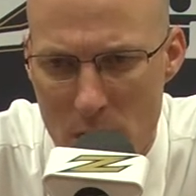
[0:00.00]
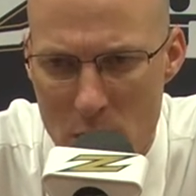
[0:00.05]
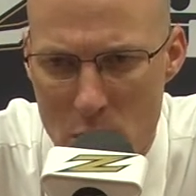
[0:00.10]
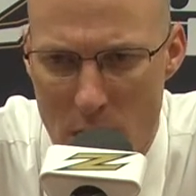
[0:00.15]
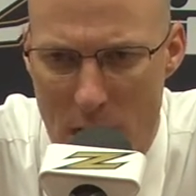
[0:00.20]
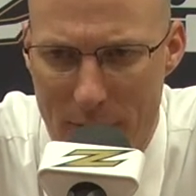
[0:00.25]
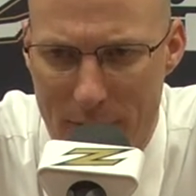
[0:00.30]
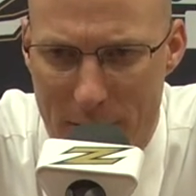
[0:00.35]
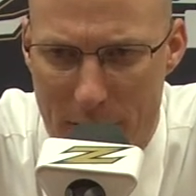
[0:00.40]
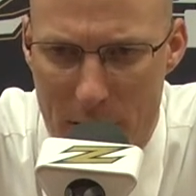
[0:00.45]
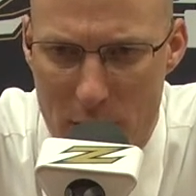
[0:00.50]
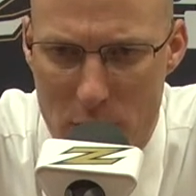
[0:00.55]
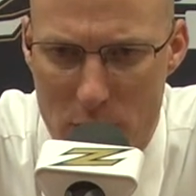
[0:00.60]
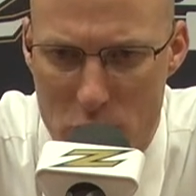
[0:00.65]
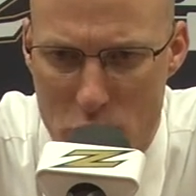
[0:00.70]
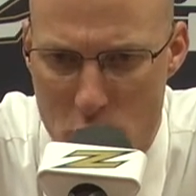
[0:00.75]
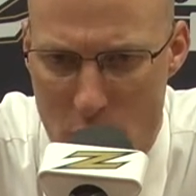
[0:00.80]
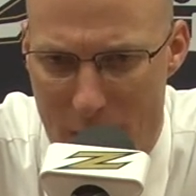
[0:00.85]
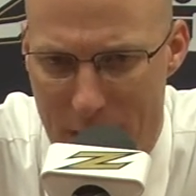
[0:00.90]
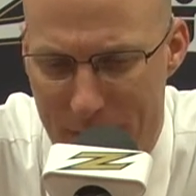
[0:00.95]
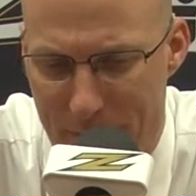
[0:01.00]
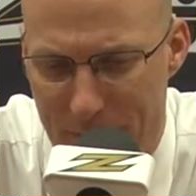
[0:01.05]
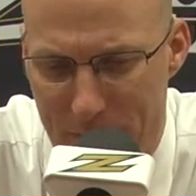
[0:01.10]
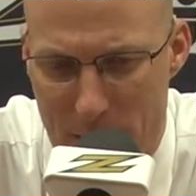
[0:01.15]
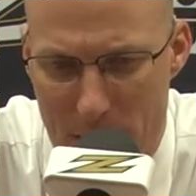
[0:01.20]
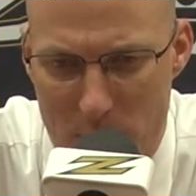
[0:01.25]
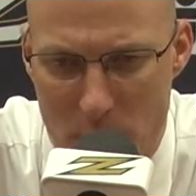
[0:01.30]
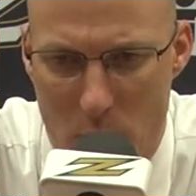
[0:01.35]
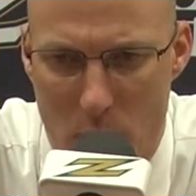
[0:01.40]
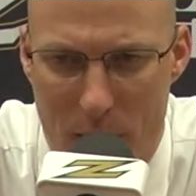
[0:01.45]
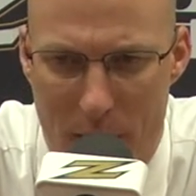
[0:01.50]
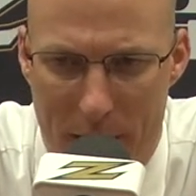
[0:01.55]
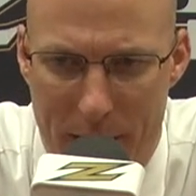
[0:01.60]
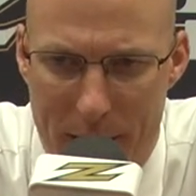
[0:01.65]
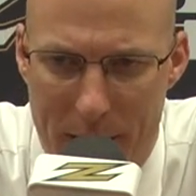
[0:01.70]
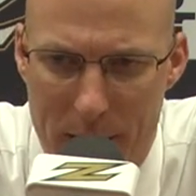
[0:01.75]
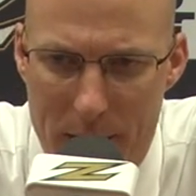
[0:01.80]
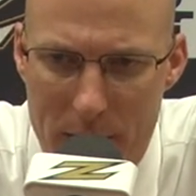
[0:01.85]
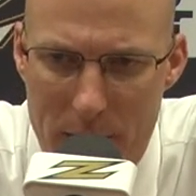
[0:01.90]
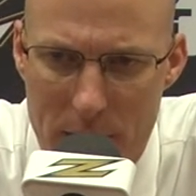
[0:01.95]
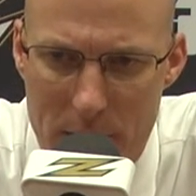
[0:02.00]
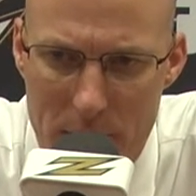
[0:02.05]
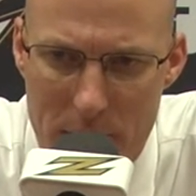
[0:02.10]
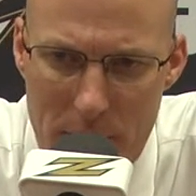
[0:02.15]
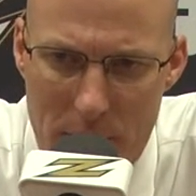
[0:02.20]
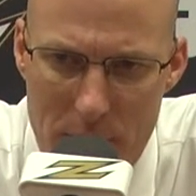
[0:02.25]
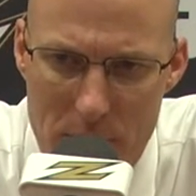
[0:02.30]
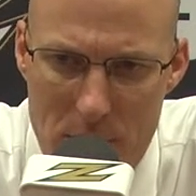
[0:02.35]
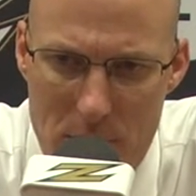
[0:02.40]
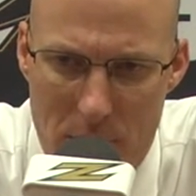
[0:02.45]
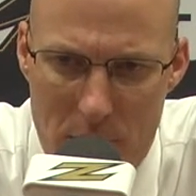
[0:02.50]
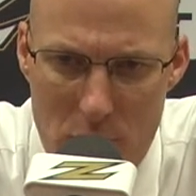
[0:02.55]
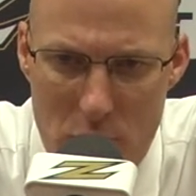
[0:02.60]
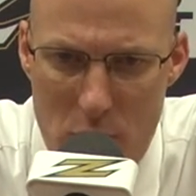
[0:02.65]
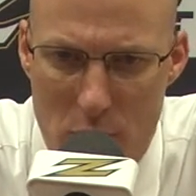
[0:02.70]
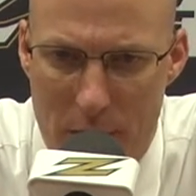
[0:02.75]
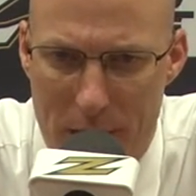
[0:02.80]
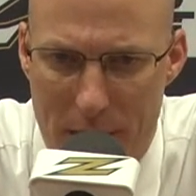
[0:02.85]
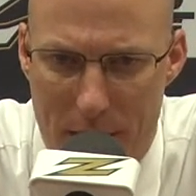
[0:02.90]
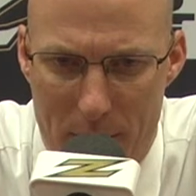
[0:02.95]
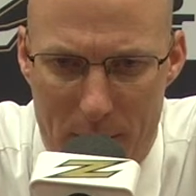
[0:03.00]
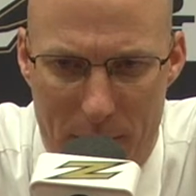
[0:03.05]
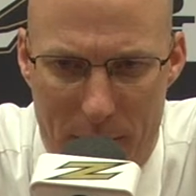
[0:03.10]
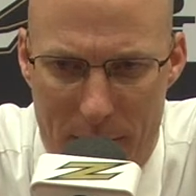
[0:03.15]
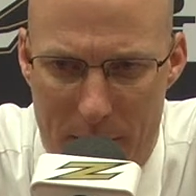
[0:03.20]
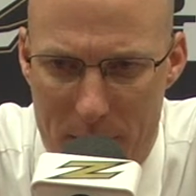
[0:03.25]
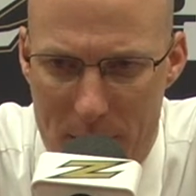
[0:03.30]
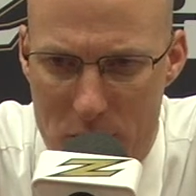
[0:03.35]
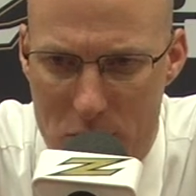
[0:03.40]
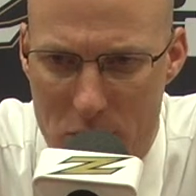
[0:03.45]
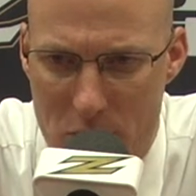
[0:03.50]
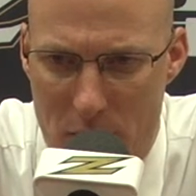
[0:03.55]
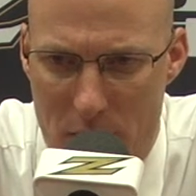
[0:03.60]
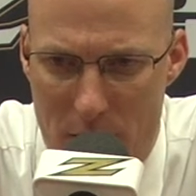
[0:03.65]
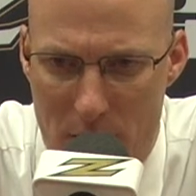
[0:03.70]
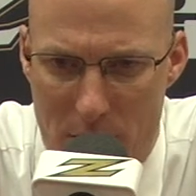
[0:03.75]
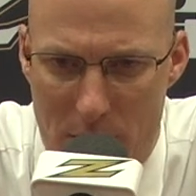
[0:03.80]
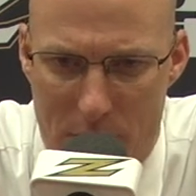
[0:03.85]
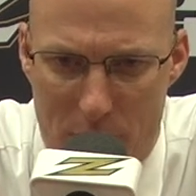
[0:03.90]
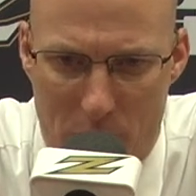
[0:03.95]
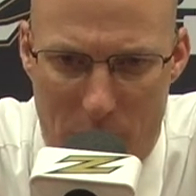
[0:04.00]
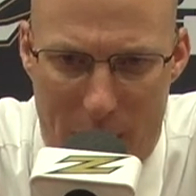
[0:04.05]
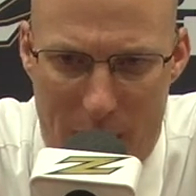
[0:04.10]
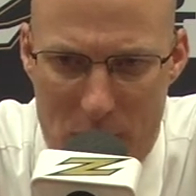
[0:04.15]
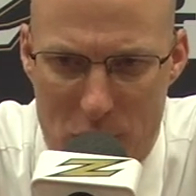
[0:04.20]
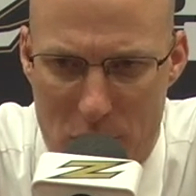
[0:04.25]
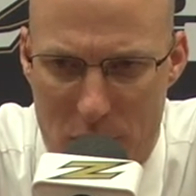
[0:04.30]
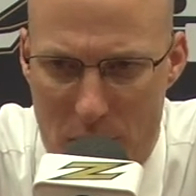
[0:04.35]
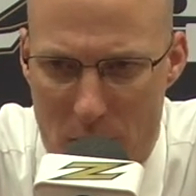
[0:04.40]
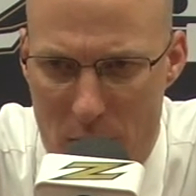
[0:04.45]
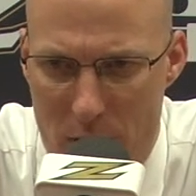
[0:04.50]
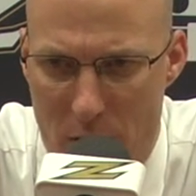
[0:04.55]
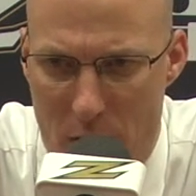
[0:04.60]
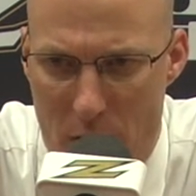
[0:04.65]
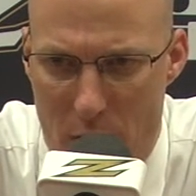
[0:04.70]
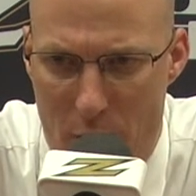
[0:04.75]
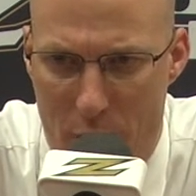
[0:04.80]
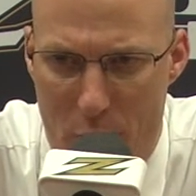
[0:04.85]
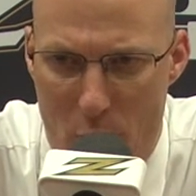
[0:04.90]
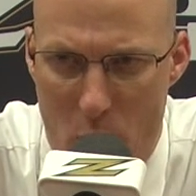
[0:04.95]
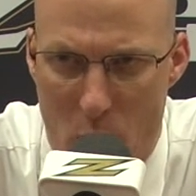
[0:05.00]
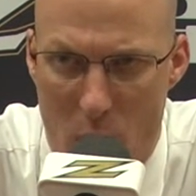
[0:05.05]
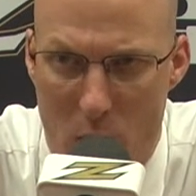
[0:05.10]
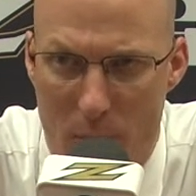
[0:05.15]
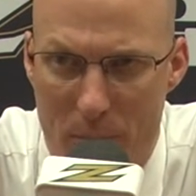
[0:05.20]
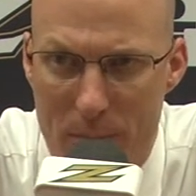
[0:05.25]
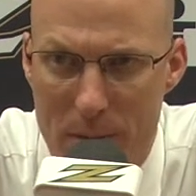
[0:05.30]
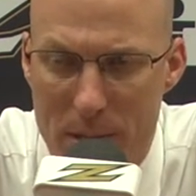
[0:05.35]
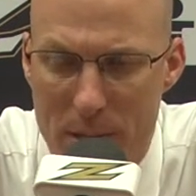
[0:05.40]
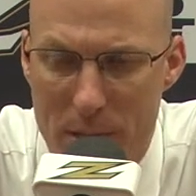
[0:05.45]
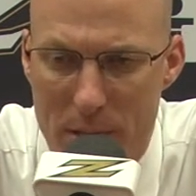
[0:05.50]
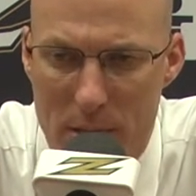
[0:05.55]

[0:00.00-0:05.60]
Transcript: you know, I've got to try to find a way to continue to get minutes of rest here and there for them.